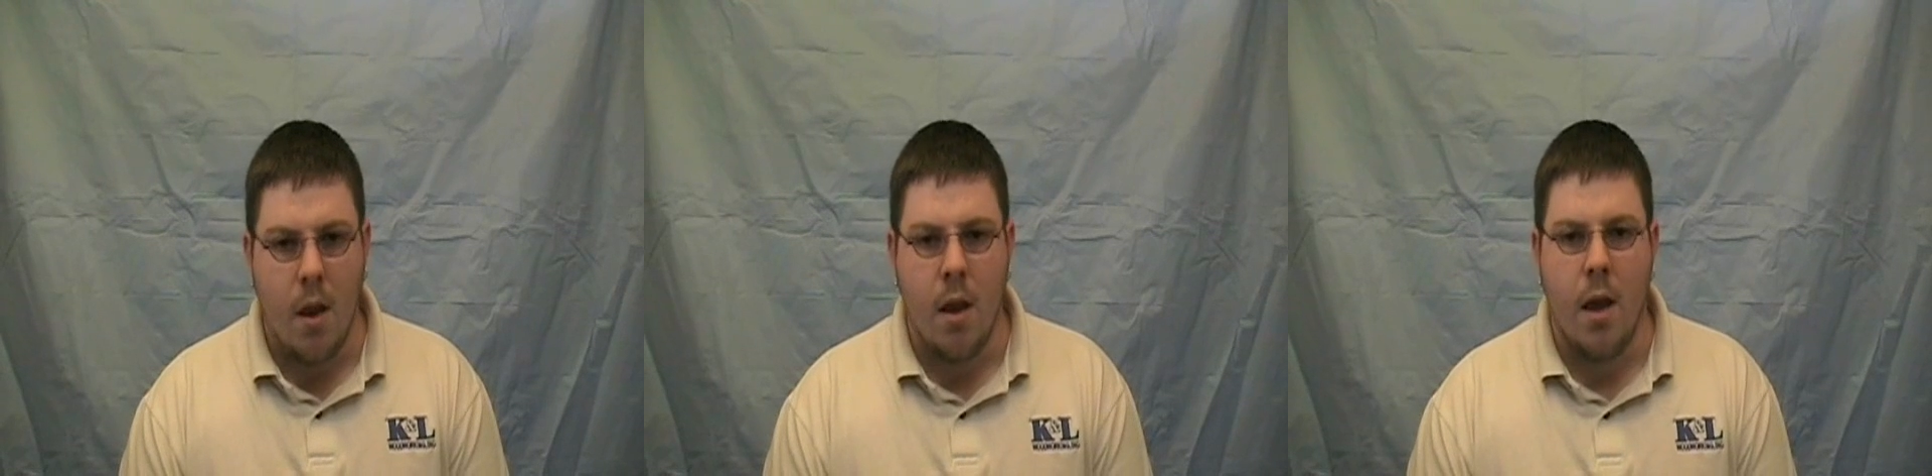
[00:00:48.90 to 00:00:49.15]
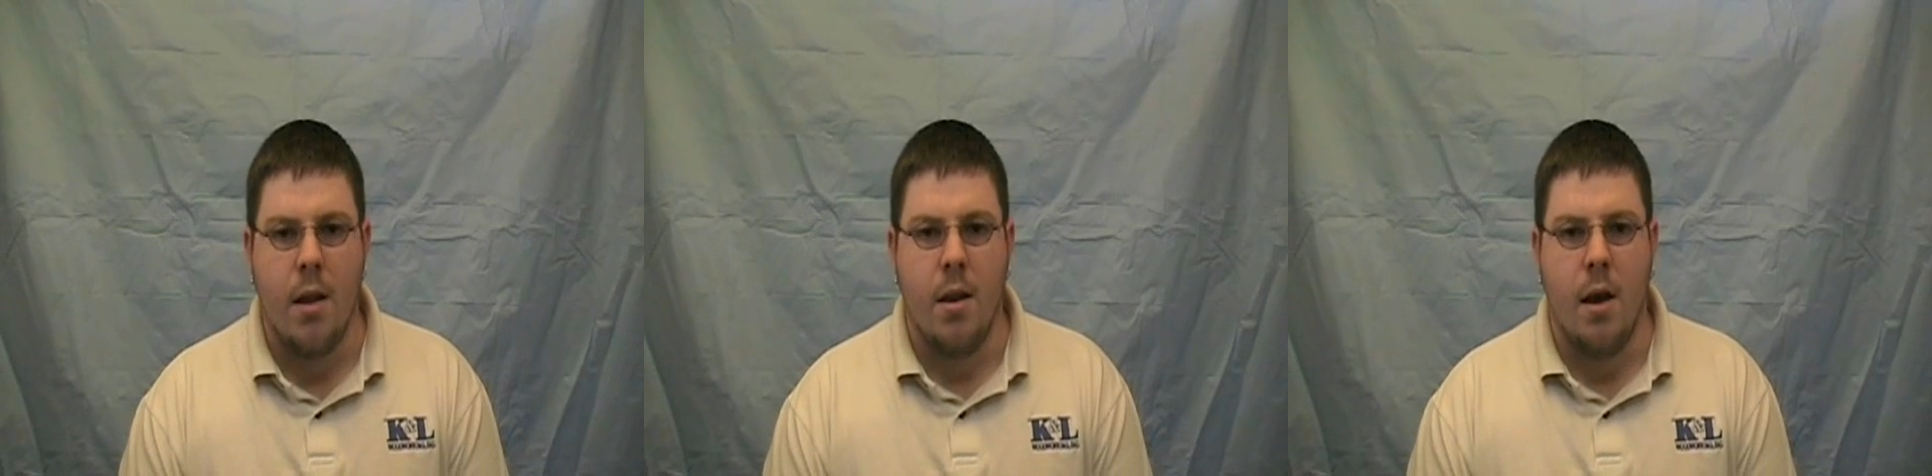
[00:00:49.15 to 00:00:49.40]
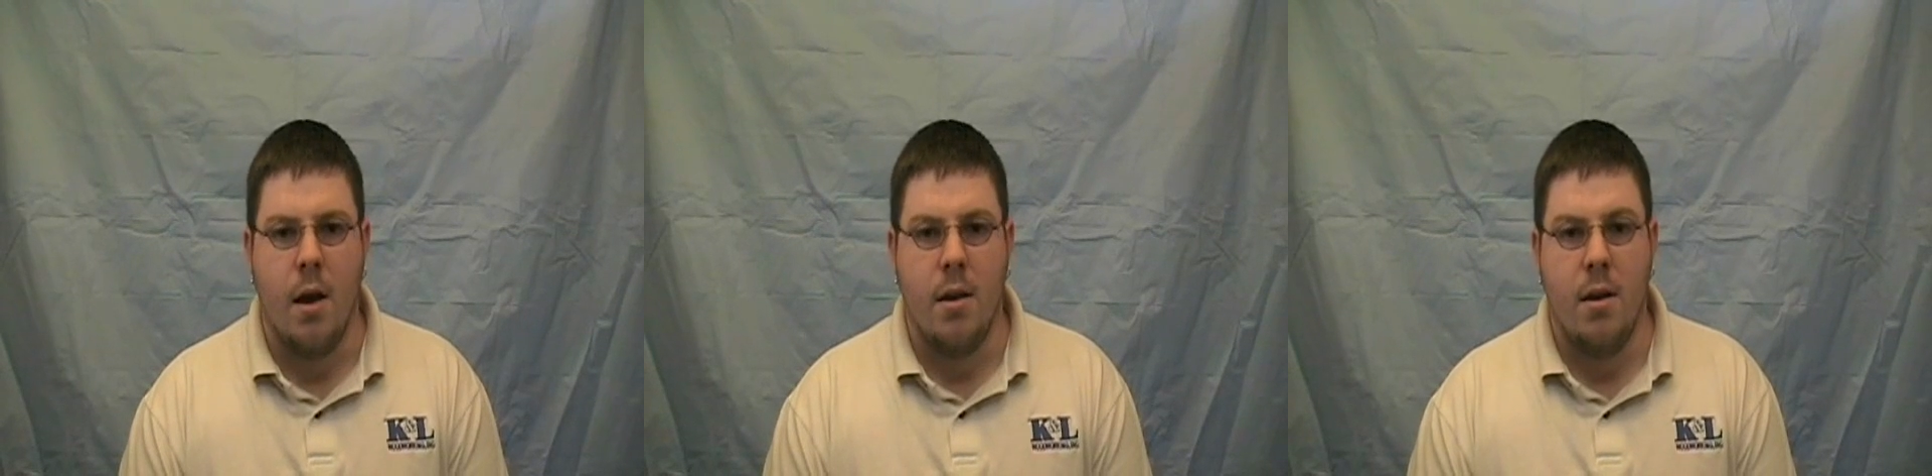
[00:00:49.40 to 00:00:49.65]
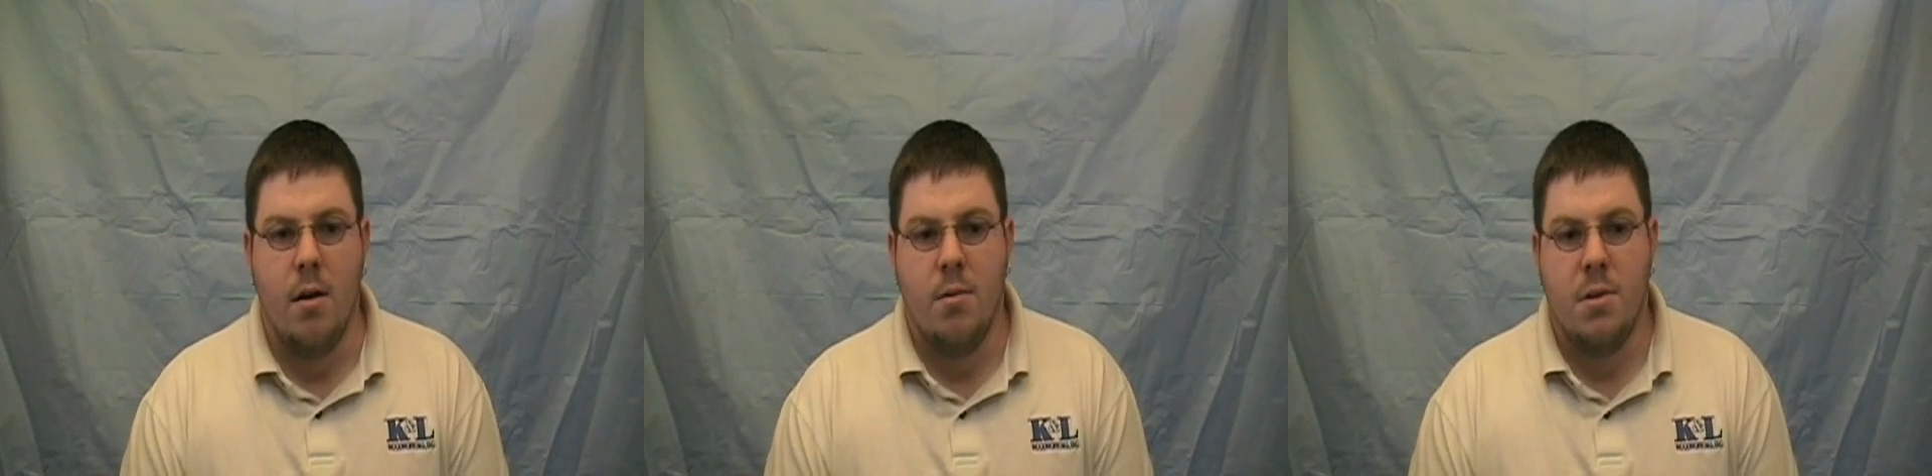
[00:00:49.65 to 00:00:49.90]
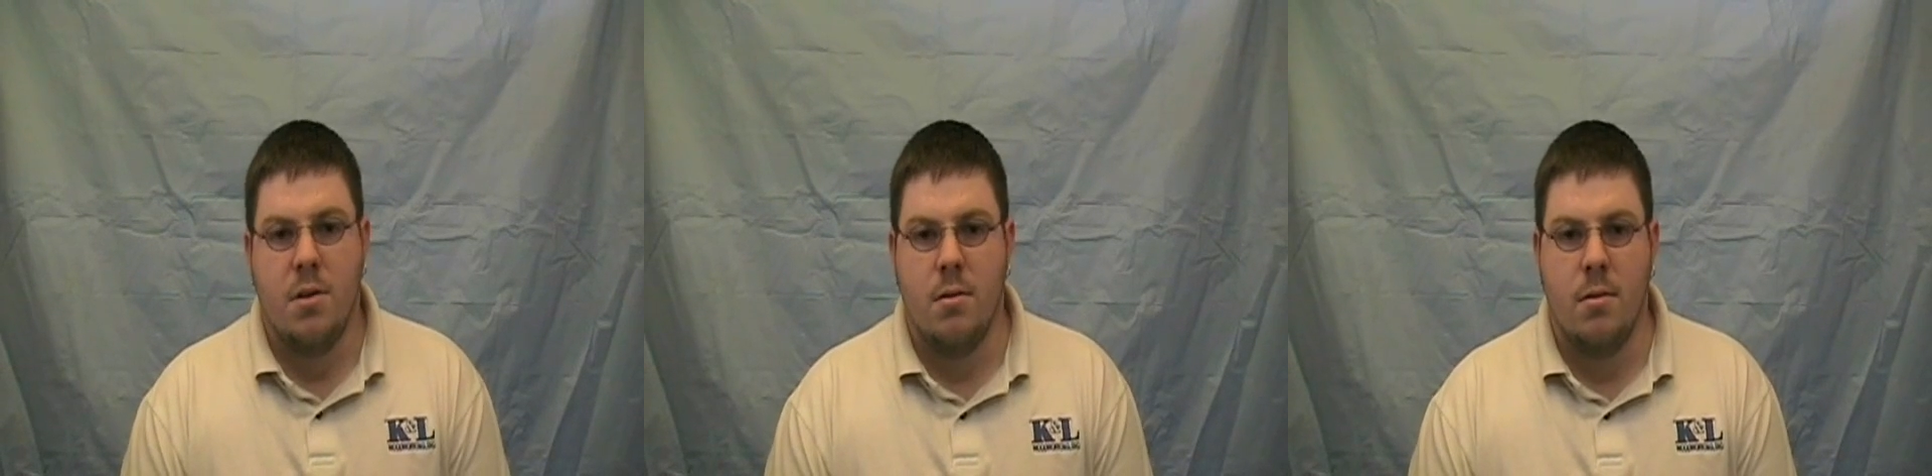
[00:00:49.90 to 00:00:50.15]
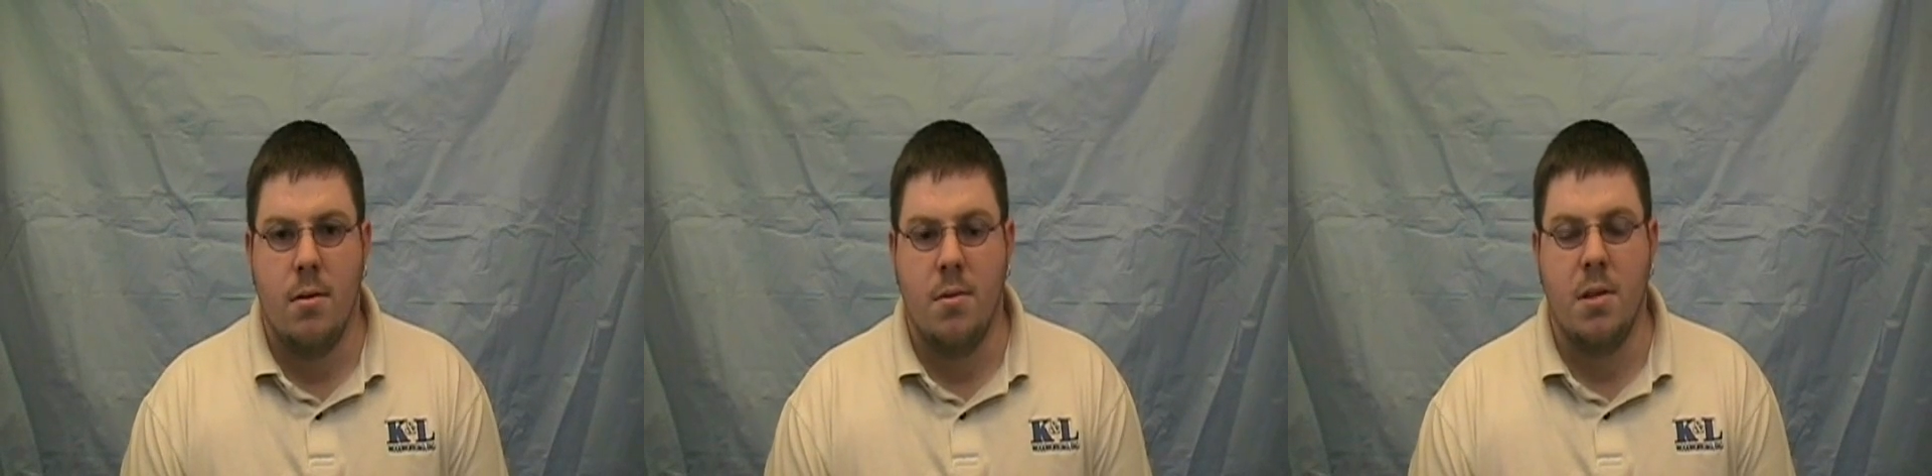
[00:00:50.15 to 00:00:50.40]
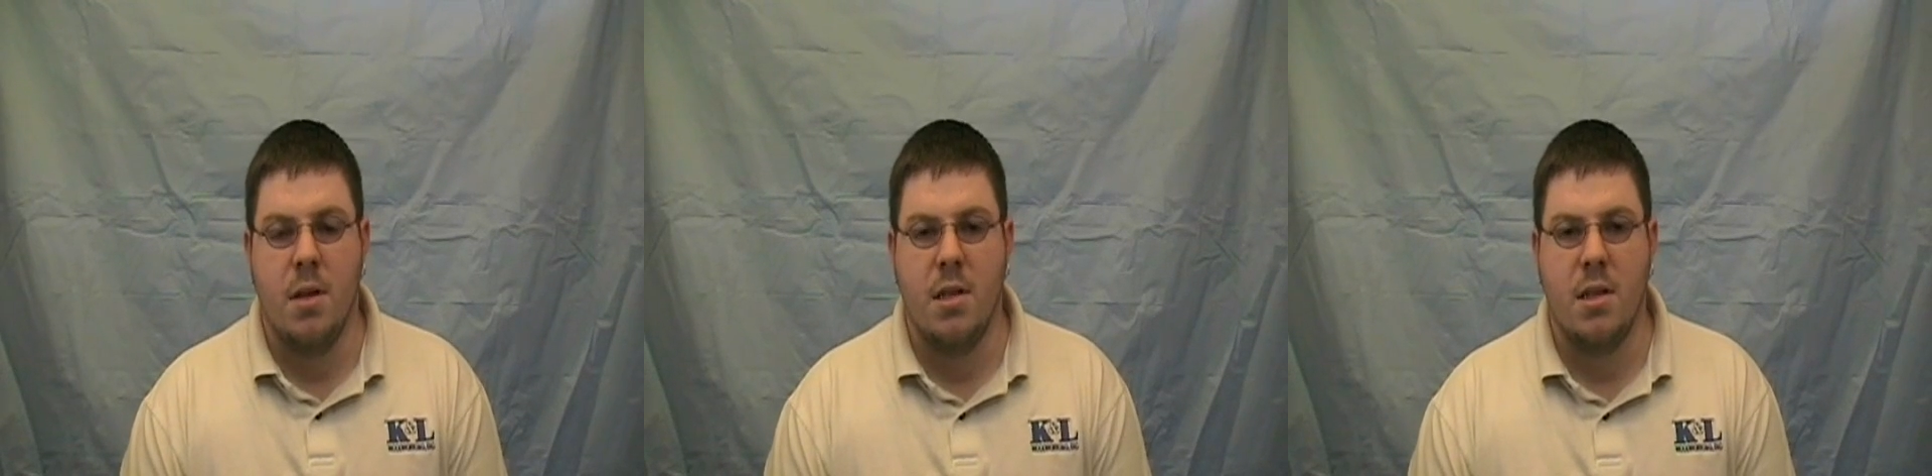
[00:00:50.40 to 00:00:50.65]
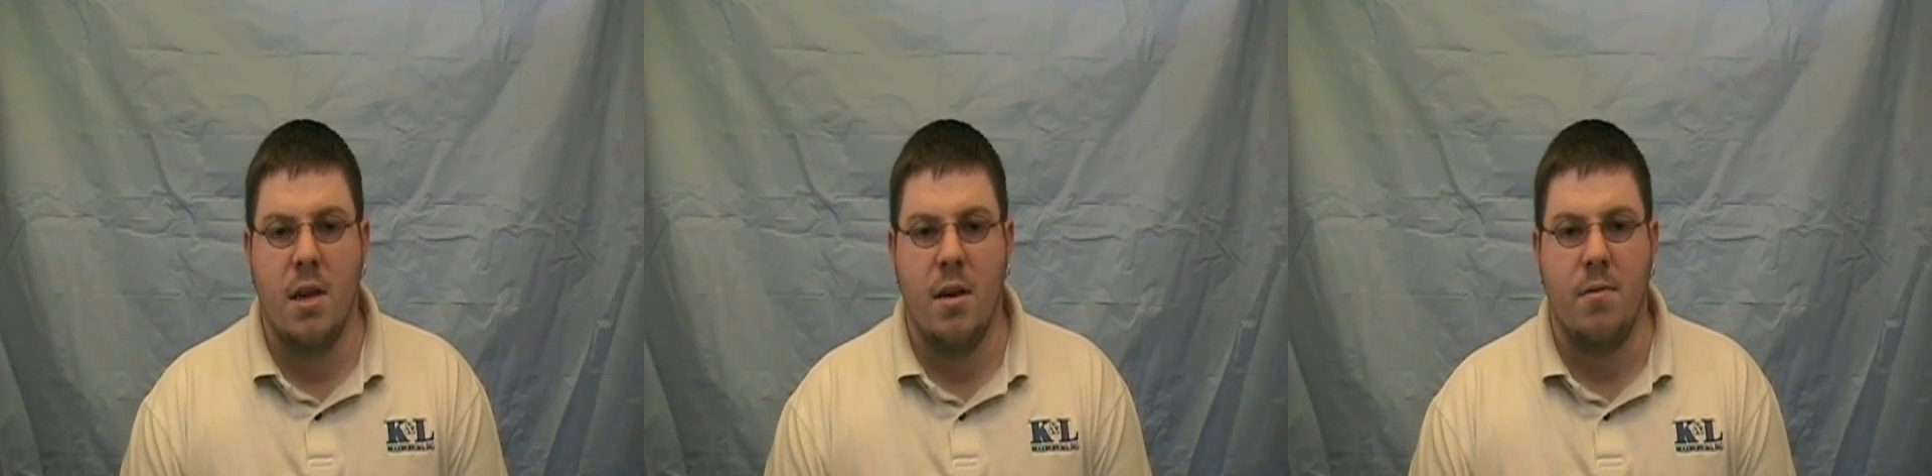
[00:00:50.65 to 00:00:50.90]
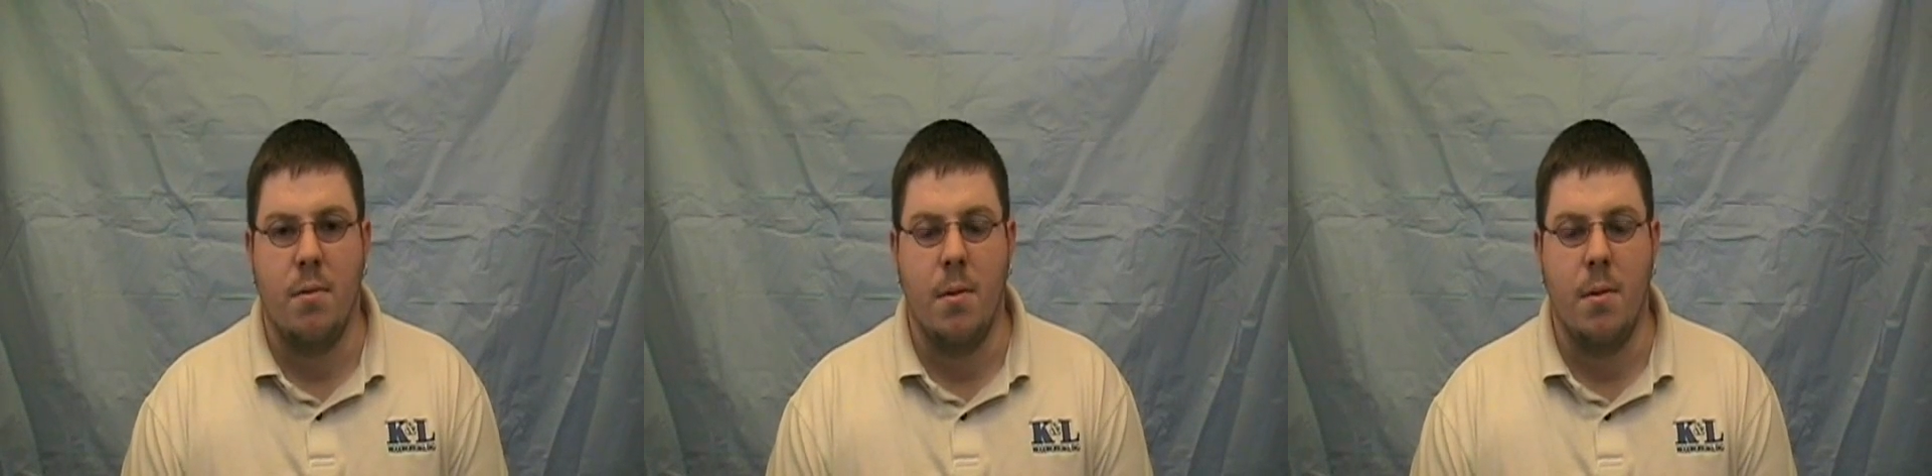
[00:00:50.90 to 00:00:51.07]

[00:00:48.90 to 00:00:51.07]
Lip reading: And it was a nice gift.